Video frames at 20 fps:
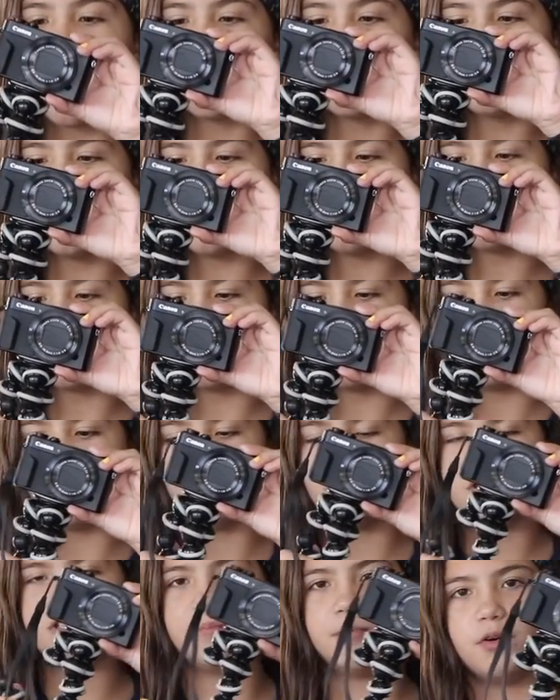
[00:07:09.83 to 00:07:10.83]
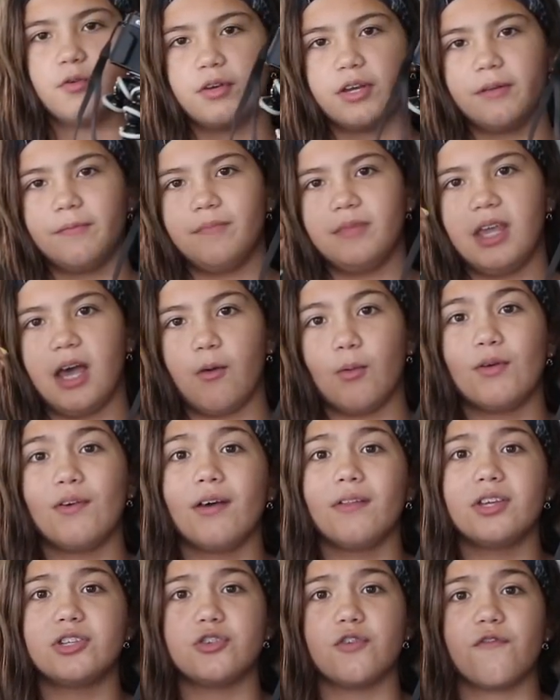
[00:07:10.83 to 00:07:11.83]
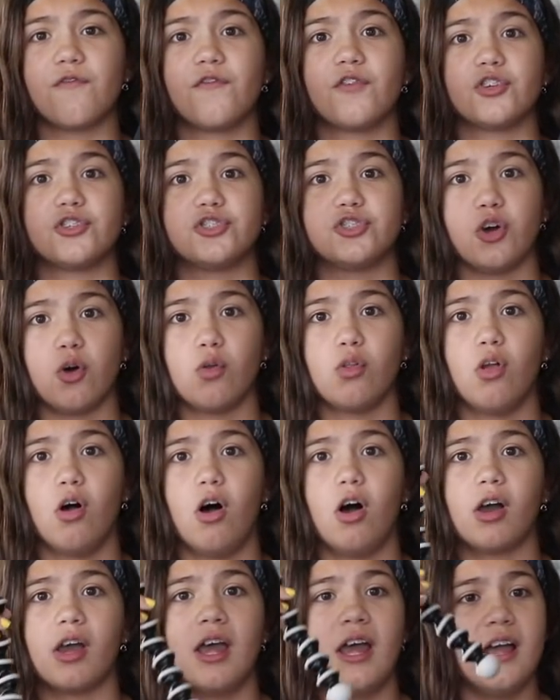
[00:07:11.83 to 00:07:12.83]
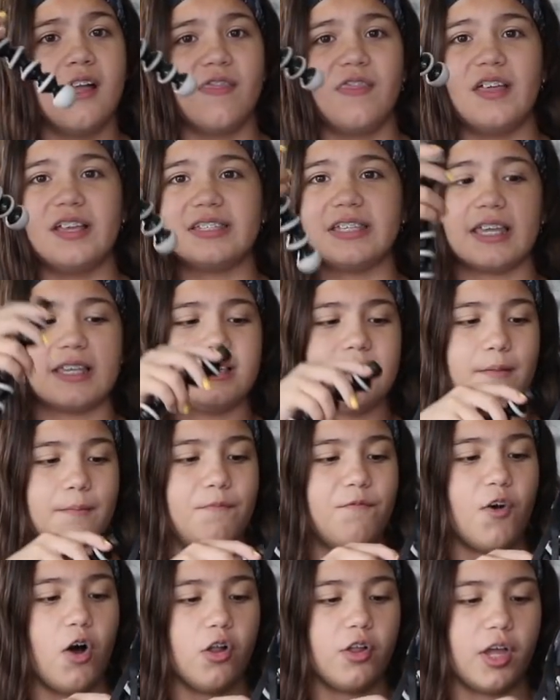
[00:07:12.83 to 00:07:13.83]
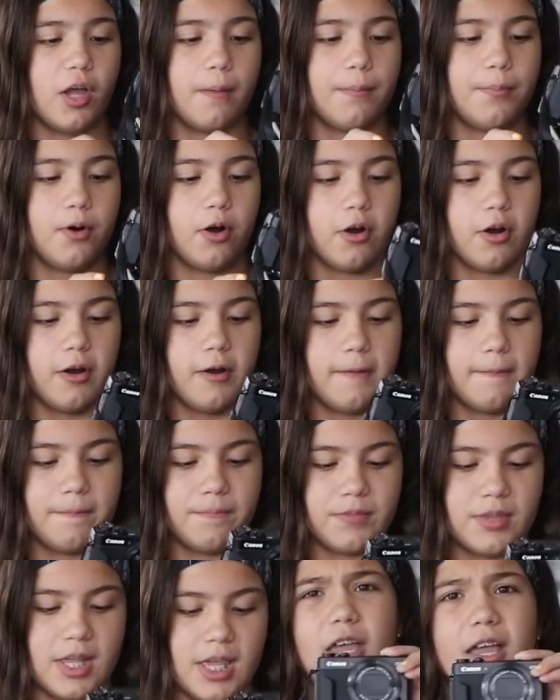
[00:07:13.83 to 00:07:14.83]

We have, oh, it's broken. Yeah, we've had this for so long This it's like falling apart.